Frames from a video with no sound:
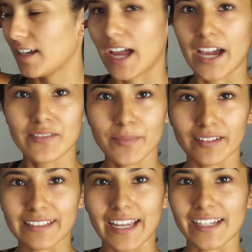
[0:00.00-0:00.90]
I haven't bought
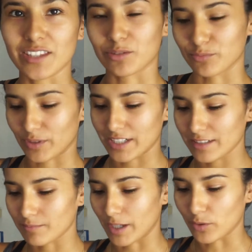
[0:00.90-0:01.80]
like any thread
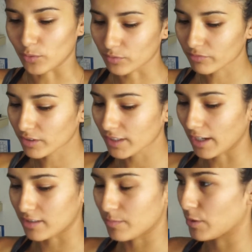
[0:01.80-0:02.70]
of my own for it.
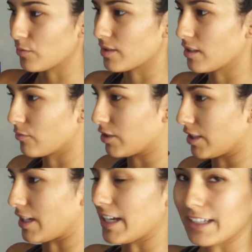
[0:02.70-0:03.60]
I just been using what the
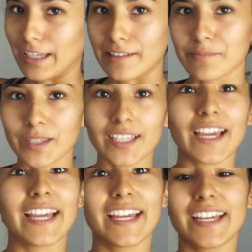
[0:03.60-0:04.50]
guy gave me,
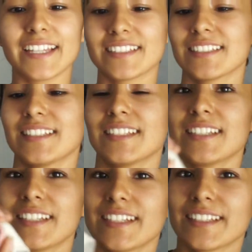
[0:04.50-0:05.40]
and
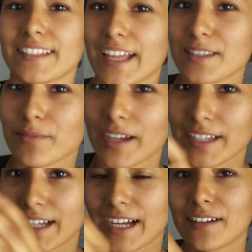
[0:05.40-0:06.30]
that's
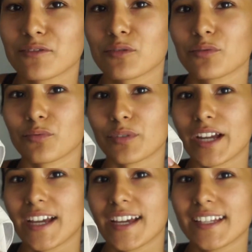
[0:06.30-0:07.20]
why I have
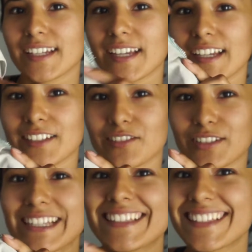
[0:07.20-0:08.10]
red and
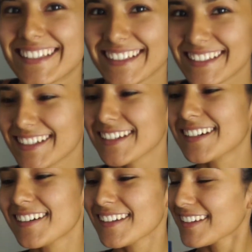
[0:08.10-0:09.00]
green stitching
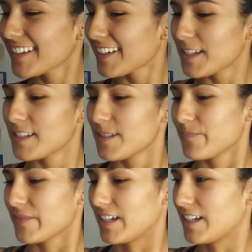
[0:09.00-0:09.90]
on it,
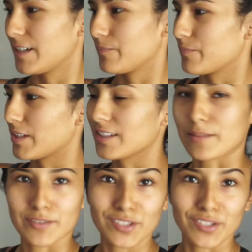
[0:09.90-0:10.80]
because I'm
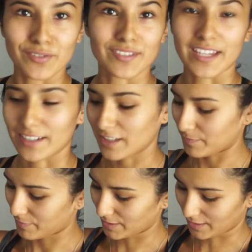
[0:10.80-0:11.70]
just gonna use that up
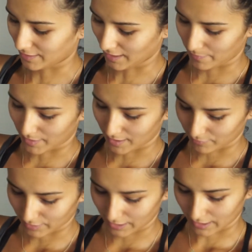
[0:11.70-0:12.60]
since I'm not really